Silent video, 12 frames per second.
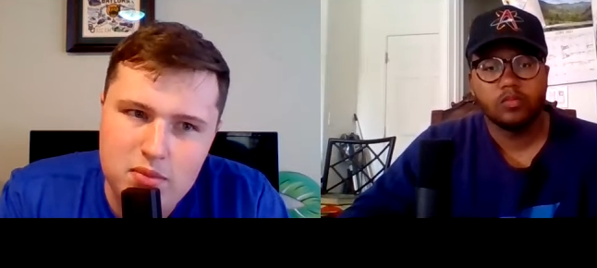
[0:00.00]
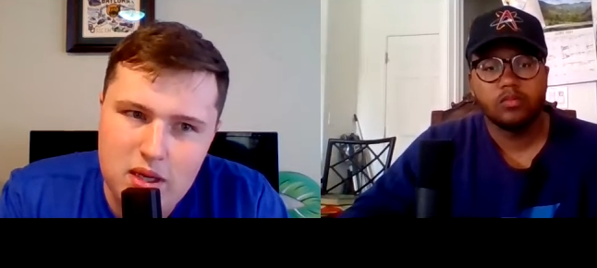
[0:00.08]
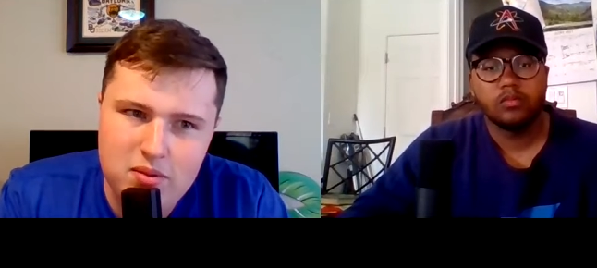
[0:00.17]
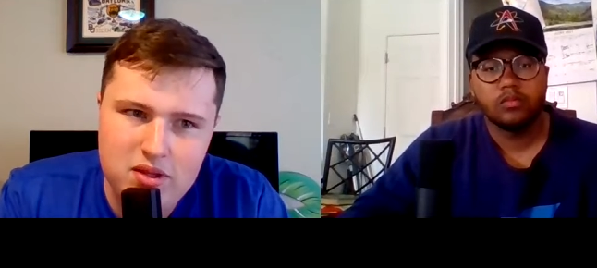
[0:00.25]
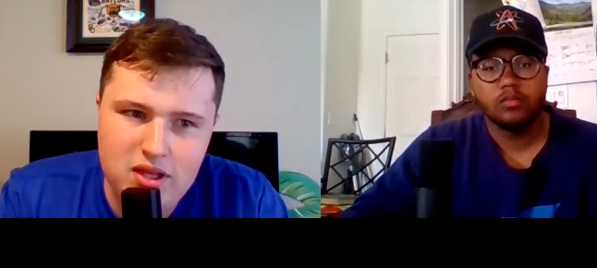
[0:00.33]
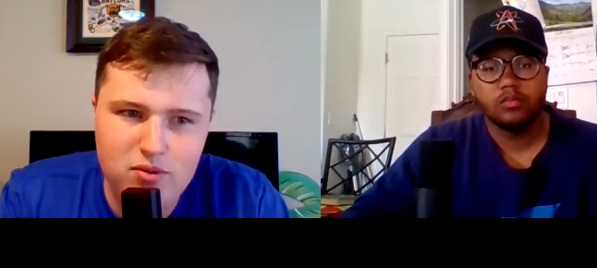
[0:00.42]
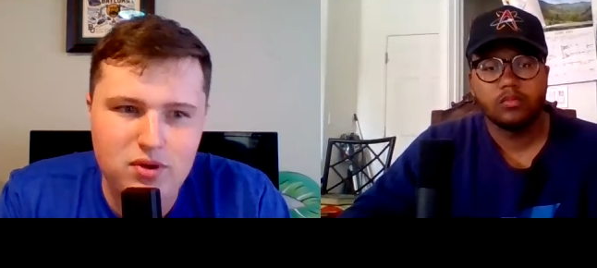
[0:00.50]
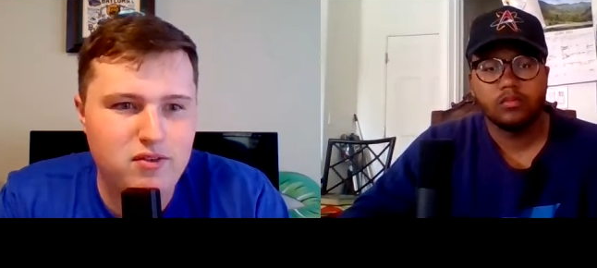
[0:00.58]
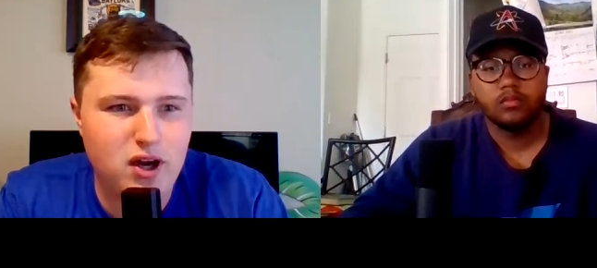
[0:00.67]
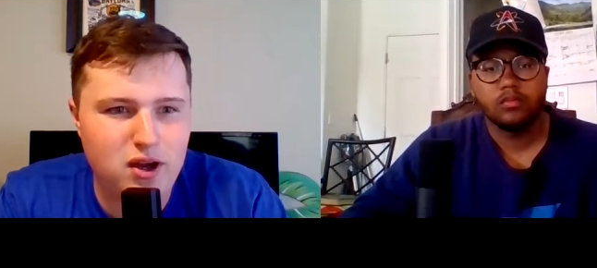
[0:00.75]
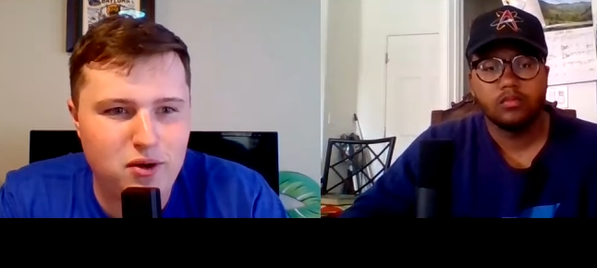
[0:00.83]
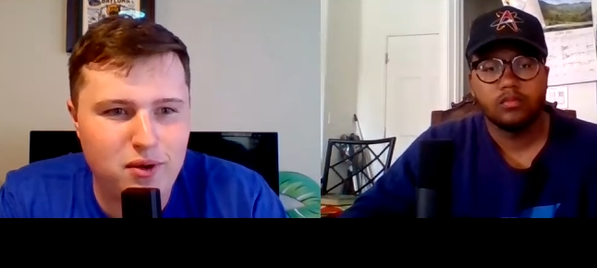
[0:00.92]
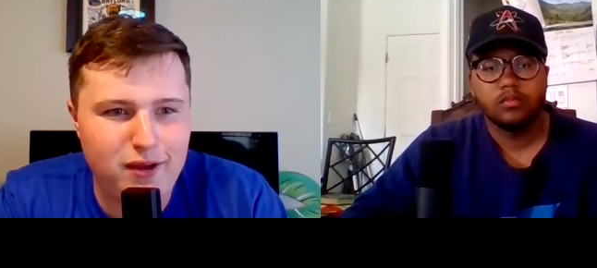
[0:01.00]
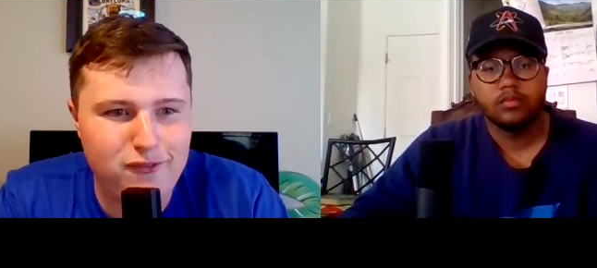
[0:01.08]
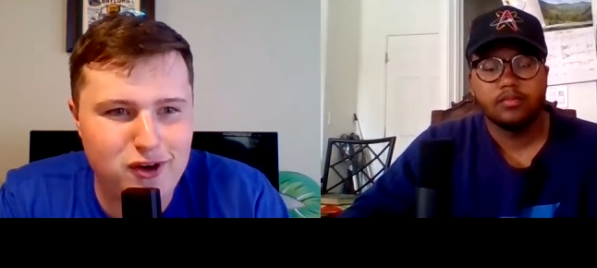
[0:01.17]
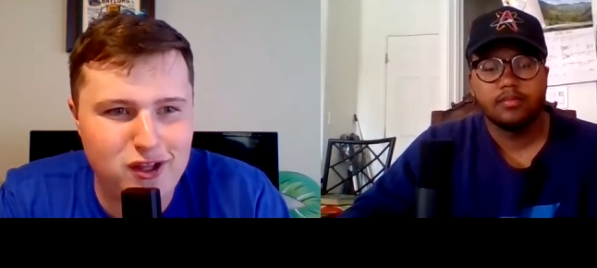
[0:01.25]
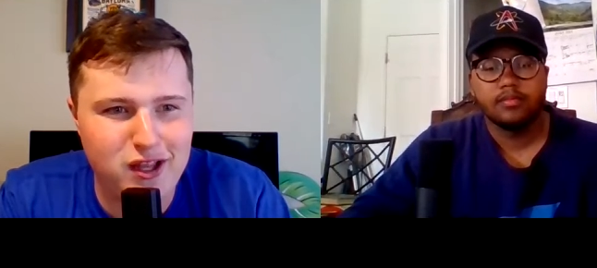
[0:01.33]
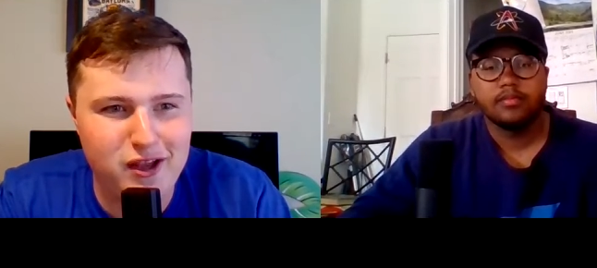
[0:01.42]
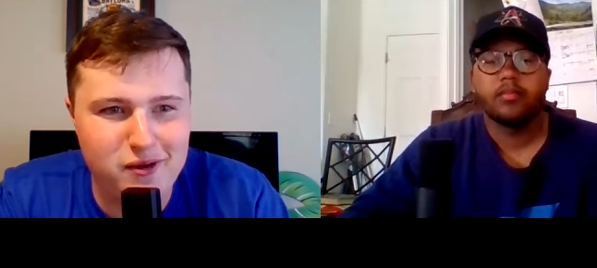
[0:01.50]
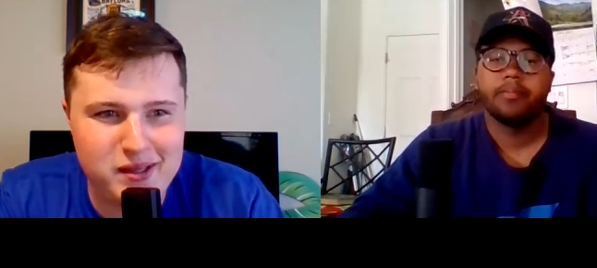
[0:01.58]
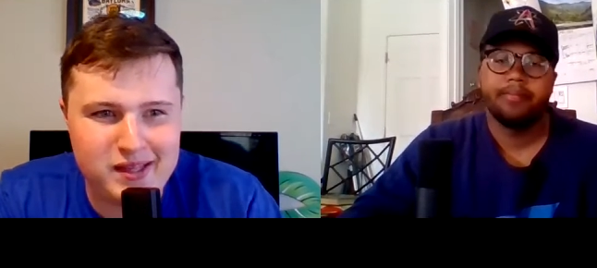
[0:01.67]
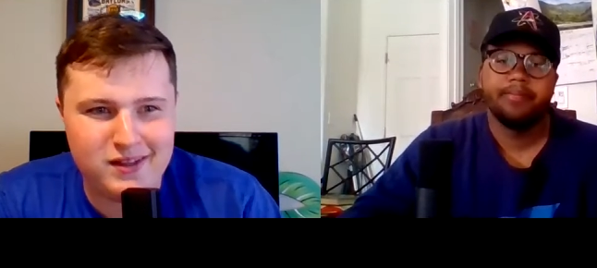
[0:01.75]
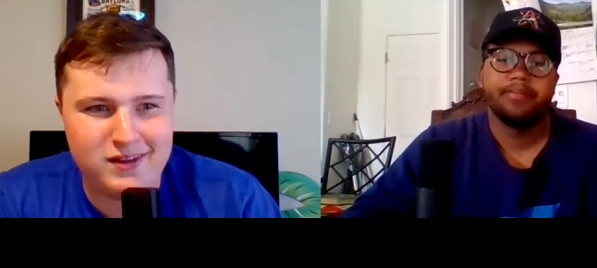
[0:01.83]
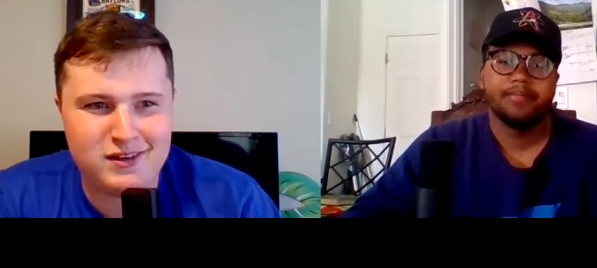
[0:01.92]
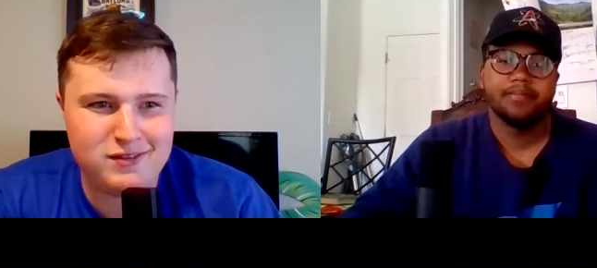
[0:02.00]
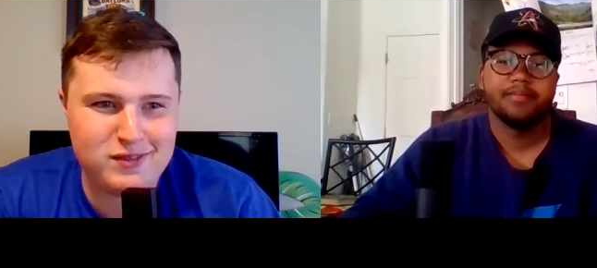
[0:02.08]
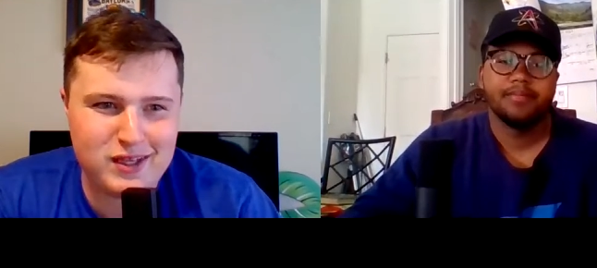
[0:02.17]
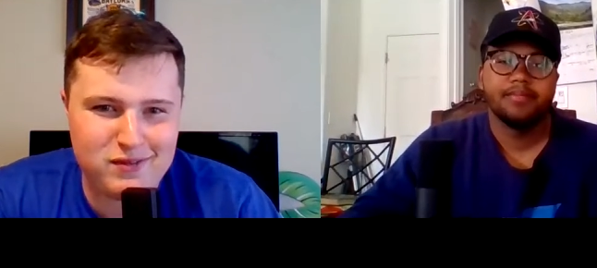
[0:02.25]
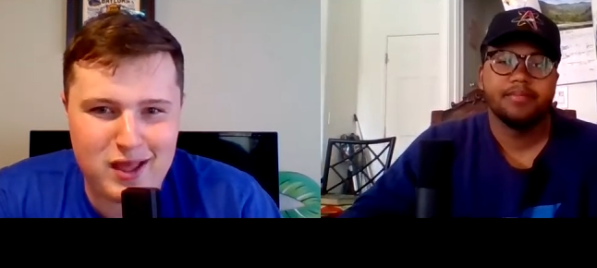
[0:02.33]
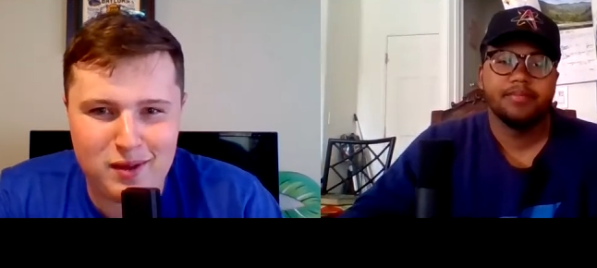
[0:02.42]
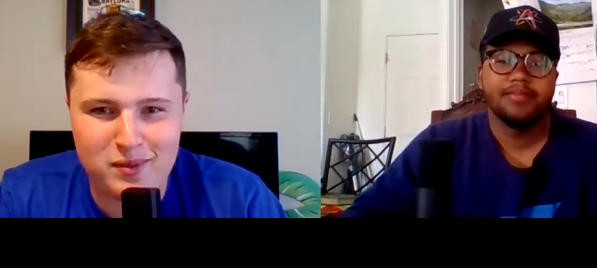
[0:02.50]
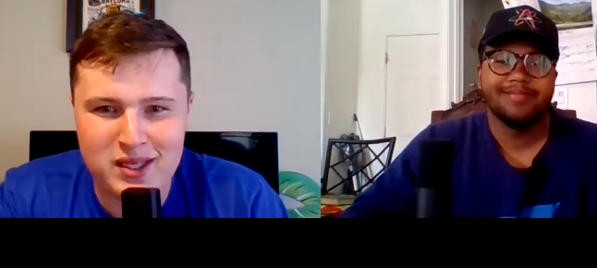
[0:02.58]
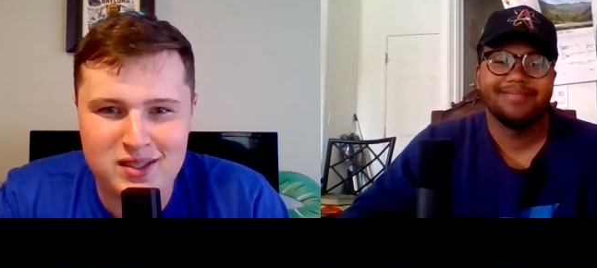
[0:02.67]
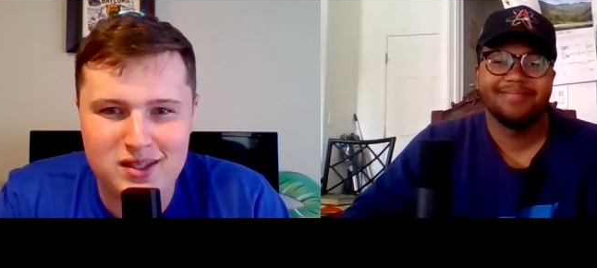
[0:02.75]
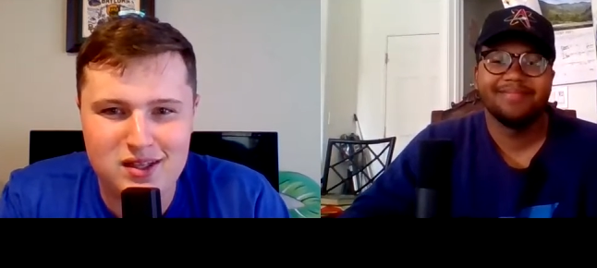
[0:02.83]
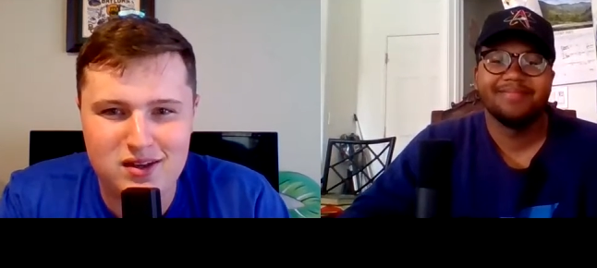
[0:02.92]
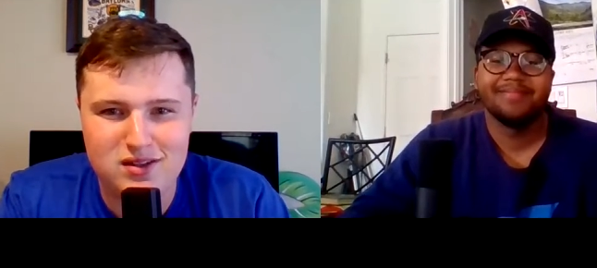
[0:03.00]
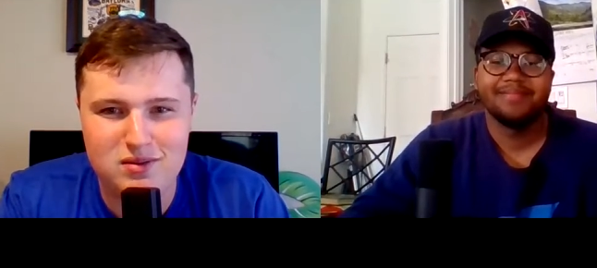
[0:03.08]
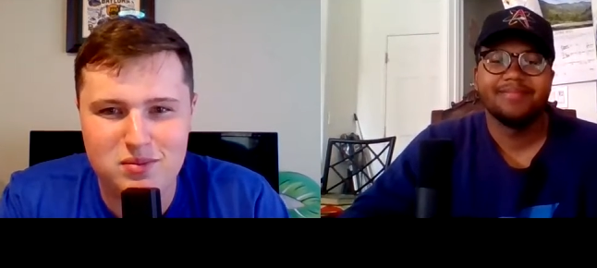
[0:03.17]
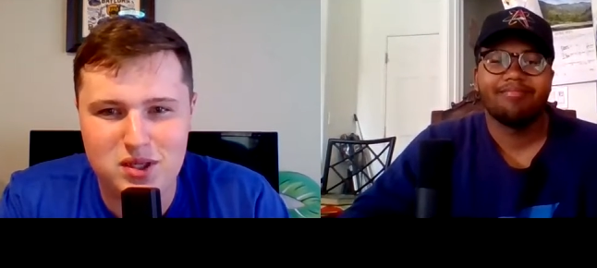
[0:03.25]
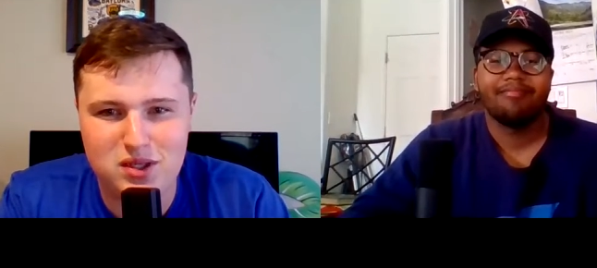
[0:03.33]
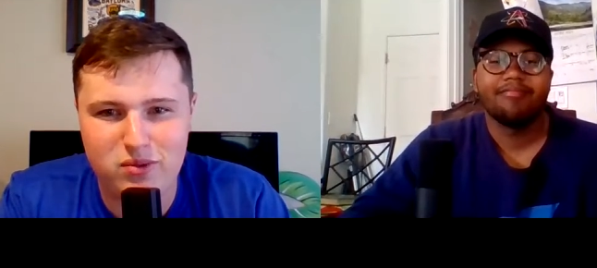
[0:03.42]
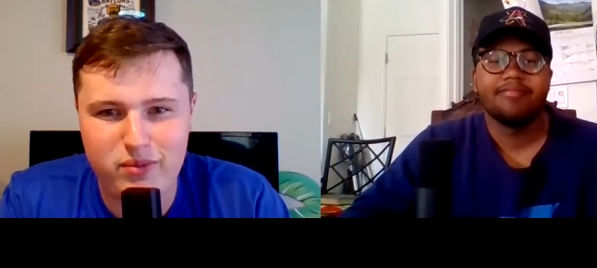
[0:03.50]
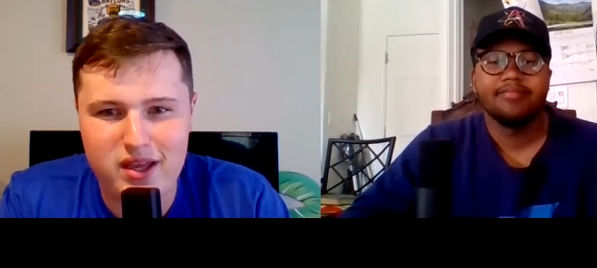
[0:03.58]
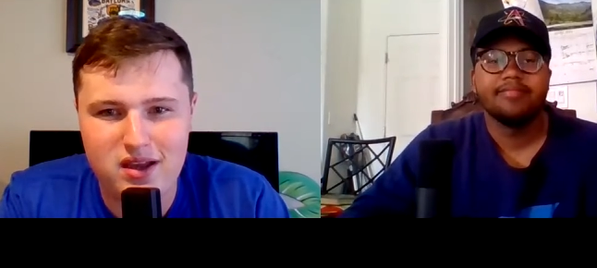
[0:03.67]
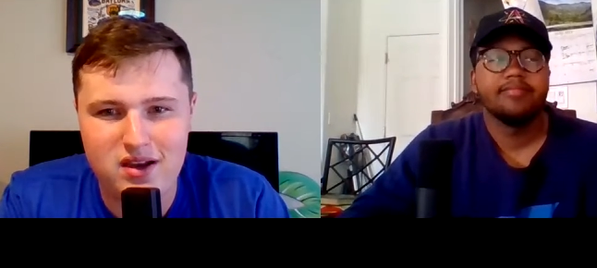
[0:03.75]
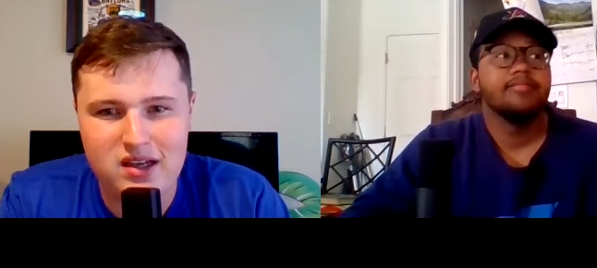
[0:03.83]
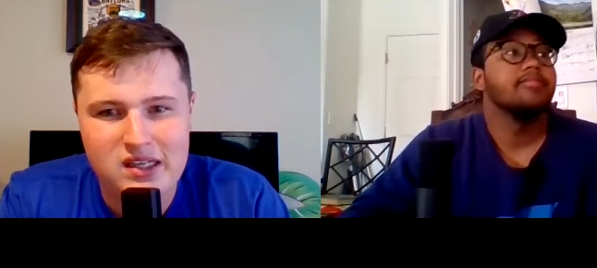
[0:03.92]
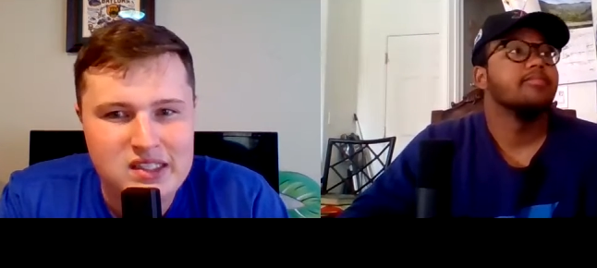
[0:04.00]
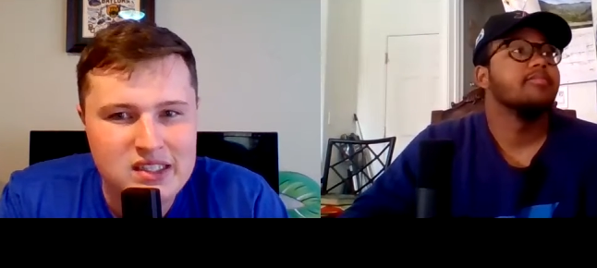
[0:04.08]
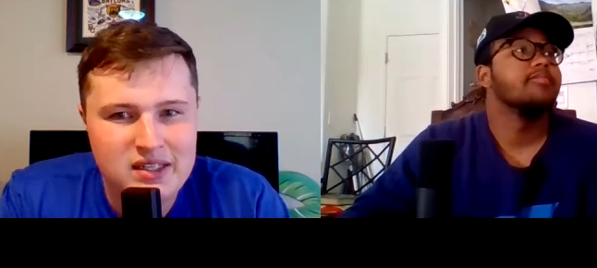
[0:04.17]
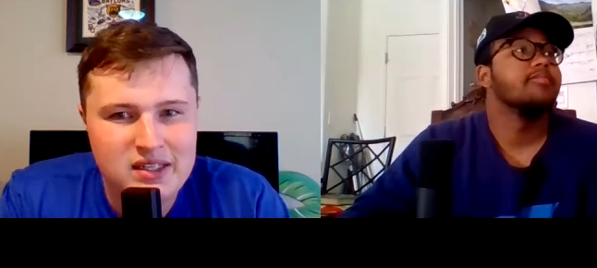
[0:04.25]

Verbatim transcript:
Speaker 1: maybe they would have hung around for a little bit longer if they have kept in on the ball the way. Uh,